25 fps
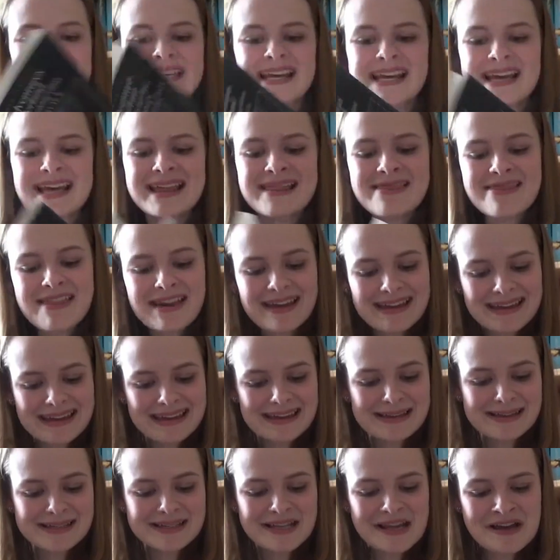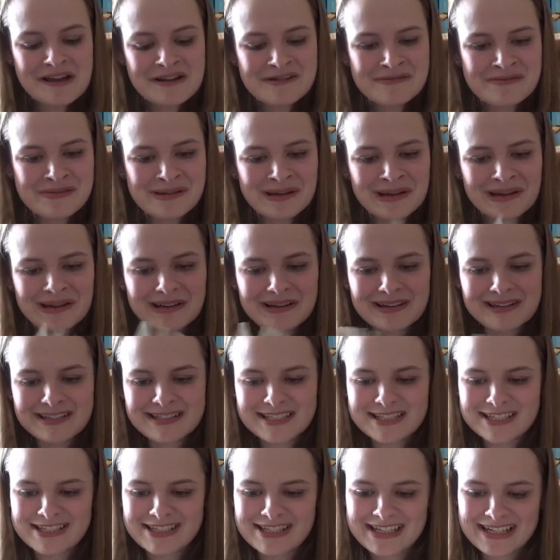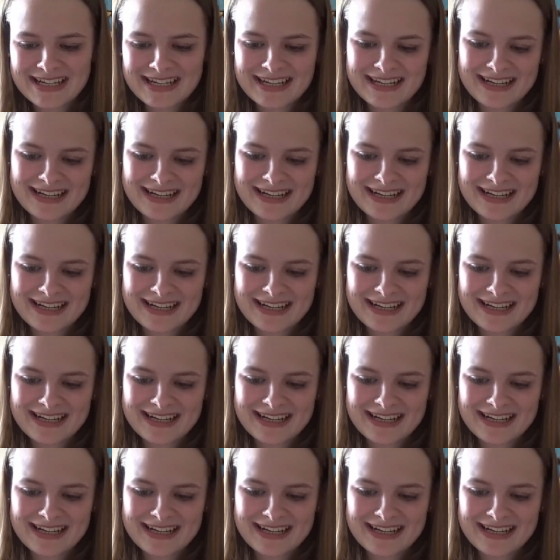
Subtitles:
Thank you so much.